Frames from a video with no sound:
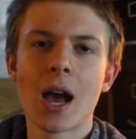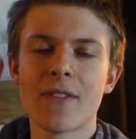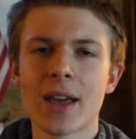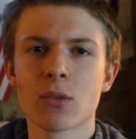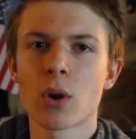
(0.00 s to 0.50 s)
I've
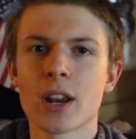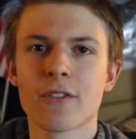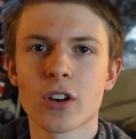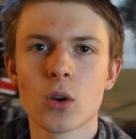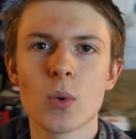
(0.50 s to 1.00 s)
had it running
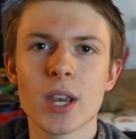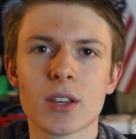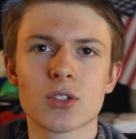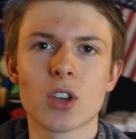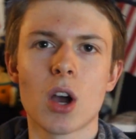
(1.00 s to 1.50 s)
for a week
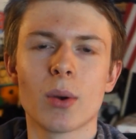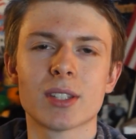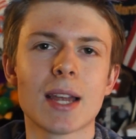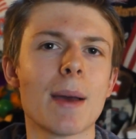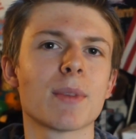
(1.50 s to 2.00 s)
so it's
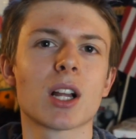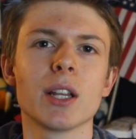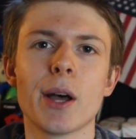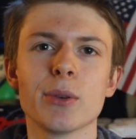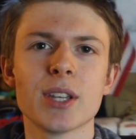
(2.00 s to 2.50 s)
time to
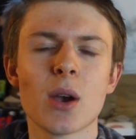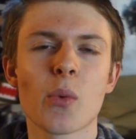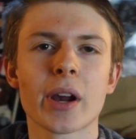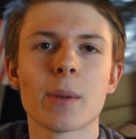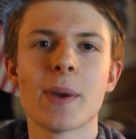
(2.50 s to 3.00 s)
close it and
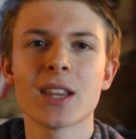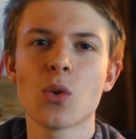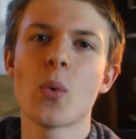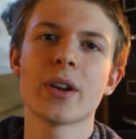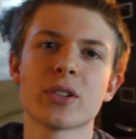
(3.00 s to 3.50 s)
we're going to pick the
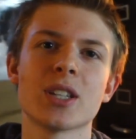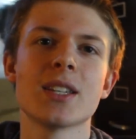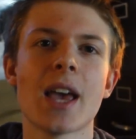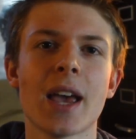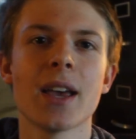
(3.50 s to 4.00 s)
winner
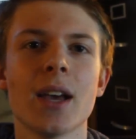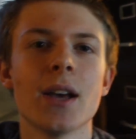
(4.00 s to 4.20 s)
today.